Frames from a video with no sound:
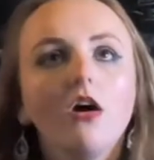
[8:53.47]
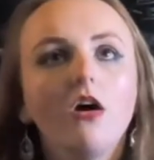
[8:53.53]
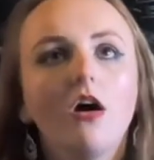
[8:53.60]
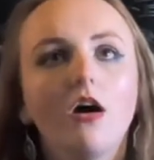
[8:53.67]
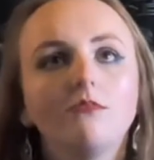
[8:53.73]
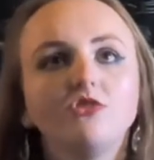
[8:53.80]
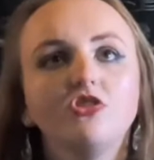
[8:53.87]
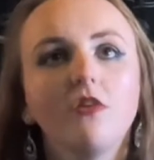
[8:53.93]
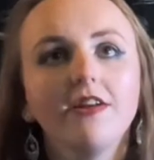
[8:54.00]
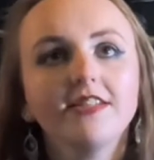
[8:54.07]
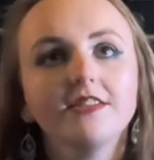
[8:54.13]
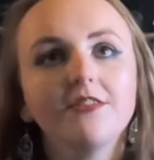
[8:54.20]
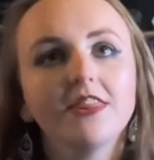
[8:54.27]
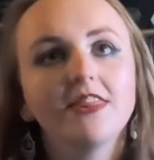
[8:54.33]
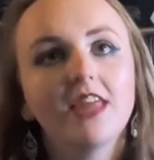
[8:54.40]
I'm trying to
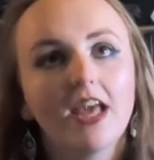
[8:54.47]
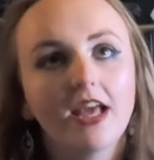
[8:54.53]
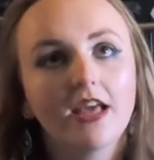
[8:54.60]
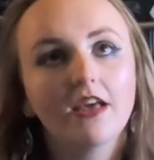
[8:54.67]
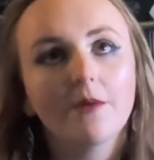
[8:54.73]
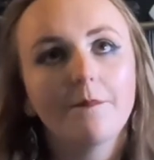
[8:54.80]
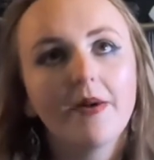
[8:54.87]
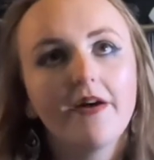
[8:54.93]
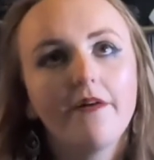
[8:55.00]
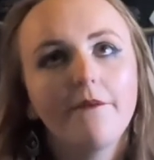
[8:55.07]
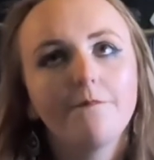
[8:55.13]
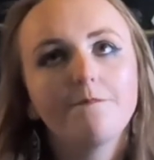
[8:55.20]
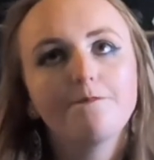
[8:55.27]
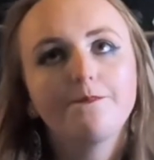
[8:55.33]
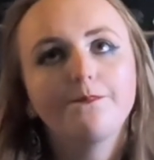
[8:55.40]
think about
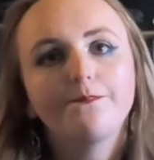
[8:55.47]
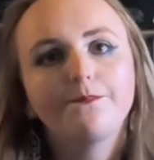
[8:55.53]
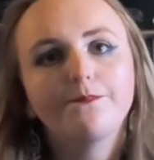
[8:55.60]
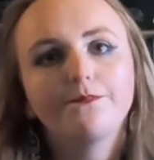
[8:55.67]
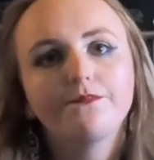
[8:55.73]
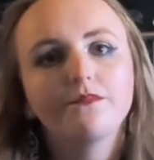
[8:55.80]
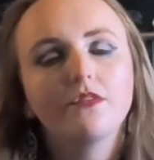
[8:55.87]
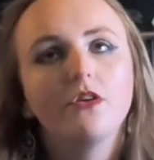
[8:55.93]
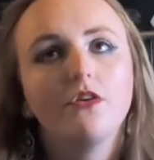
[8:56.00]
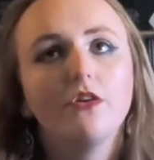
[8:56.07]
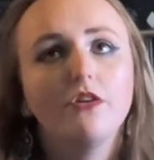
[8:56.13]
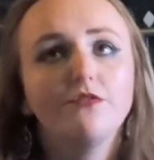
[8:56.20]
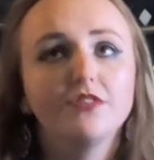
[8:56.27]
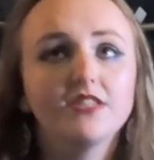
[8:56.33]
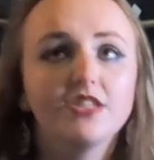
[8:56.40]

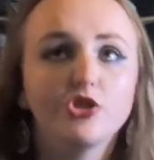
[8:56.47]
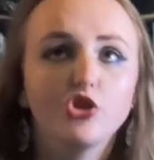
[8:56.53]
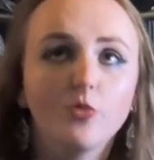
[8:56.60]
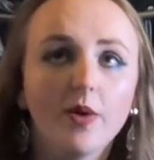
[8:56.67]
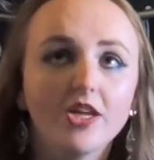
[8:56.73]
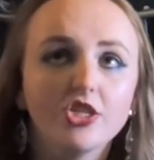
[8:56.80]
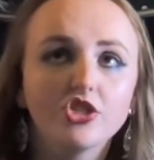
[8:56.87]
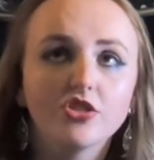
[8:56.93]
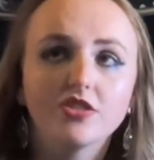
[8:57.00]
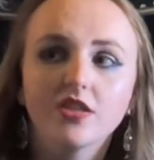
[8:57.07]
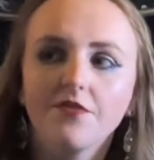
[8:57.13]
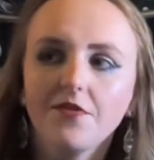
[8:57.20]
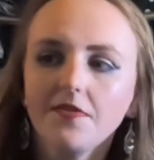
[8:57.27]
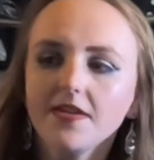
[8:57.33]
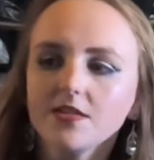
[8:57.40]
other situations. I
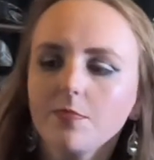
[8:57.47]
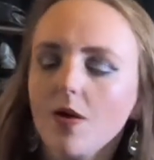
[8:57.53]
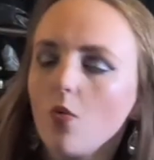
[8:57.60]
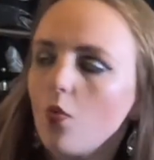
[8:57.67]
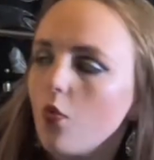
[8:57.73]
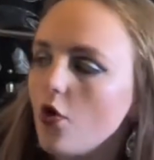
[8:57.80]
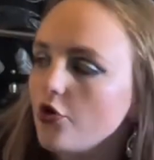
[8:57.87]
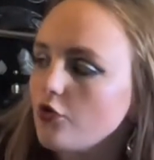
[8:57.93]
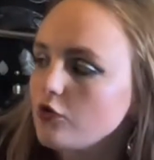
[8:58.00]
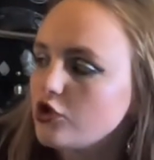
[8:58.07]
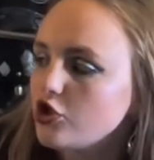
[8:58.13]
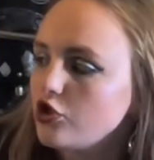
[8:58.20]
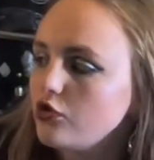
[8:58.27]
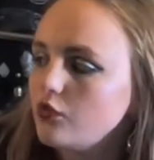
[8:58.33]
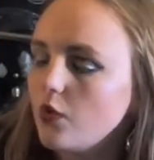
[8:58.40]
think there's about one or
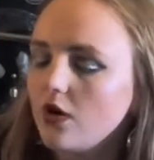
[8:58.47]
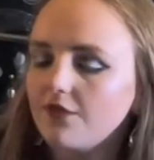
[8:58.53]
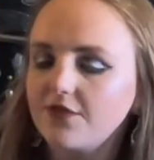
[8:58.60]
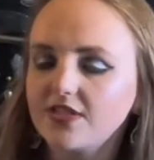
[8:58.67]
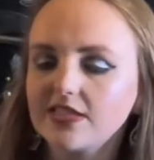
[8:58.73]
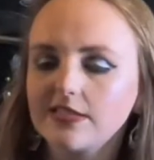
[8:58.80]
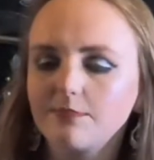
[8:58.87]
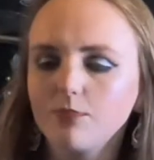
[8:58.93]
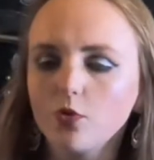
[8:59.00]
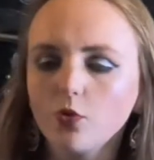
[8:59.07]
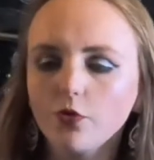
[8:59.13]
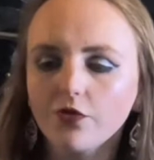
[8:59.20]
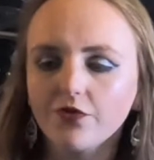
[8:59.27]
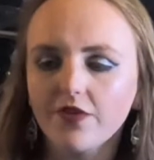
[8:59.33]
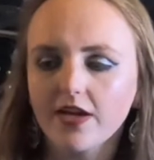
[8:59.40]
two other small
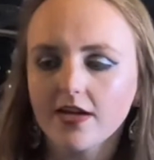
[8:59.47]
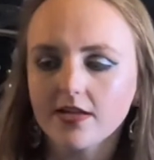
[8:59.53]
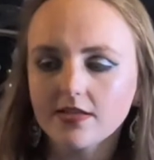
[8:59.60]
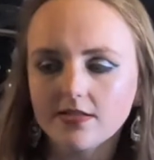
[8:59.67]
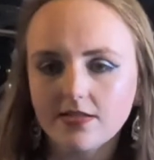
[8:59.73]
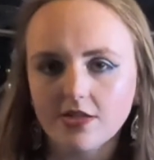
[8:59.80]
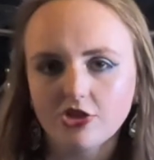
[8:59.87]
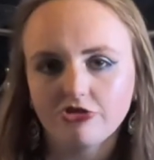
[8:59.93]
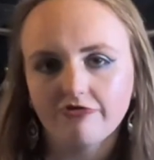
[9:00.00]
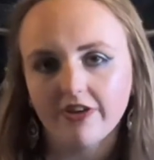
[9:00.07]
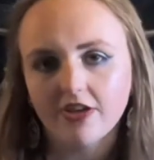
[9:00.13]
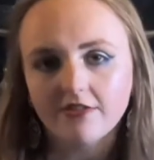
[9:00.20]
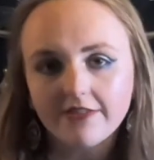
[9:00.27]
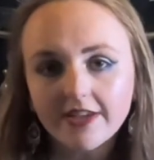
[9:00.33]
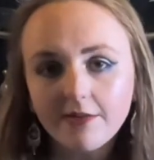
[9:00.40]
things that
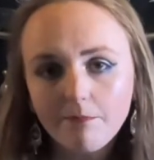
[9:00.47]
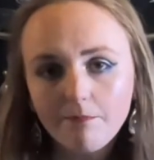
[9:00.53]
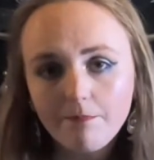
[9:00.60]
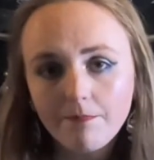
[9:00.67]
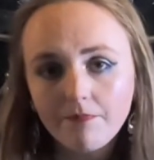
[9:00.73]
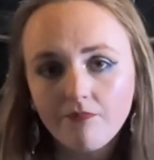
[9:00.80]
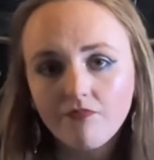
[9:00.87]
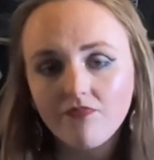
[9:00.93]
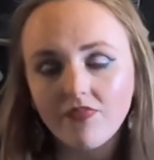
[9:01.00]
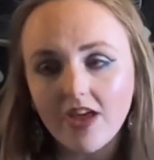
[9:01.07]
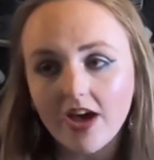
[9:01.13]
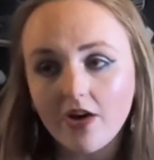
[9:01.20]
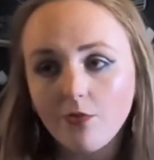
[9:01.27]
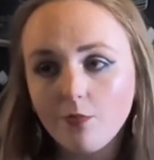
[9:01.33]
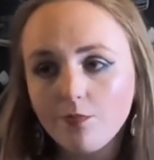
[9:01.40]
trigger it
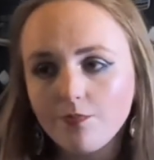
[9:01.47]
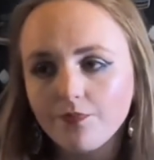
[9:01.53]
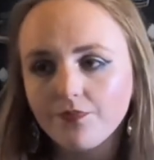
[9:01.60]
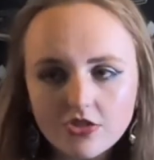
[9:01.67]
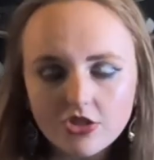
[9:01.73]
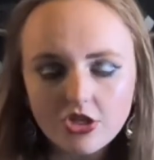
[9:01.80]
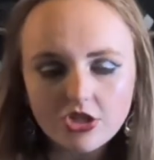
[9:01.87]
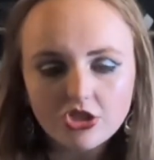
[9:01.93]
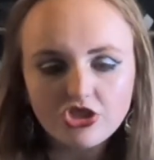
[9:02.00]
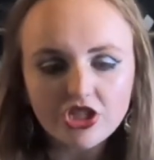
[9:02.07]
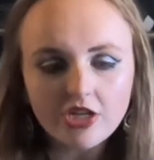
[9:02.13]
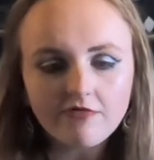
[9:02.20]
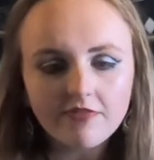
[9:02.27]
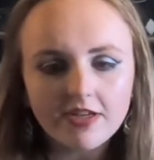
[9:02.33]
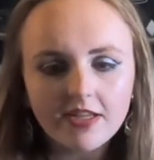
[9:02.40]
now.
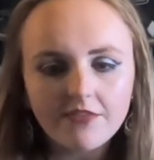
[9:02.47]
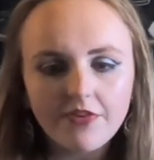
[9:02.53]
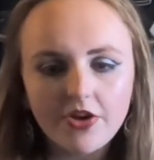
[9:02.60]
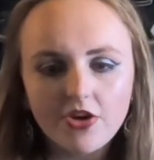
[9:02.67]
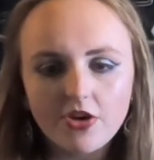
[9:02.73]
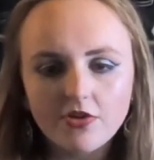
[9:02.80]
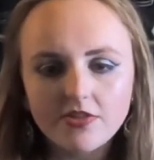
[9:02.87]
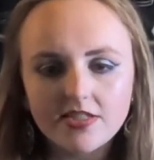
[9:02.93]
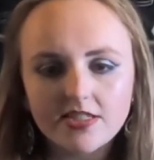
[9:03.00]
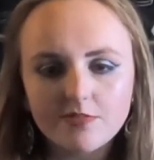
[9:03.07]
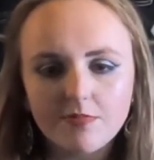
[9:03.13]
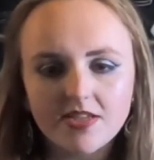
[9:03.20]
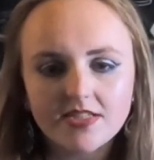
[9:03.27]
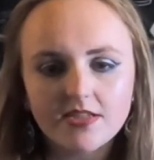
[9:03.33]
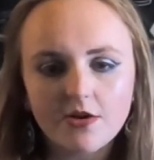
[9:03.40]
Generally, if I notice
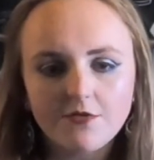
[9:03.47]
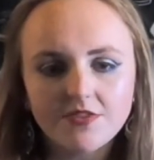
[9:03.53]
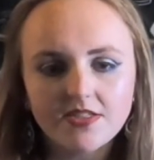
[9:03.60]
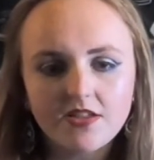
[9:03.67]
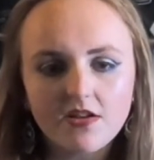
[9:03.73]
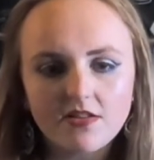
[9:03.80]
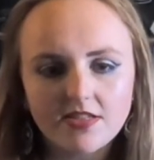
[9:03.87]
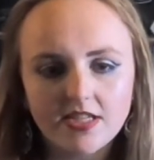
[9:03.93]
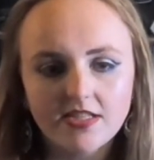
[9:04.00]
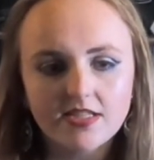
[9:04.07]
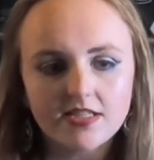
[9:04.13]
myself starting to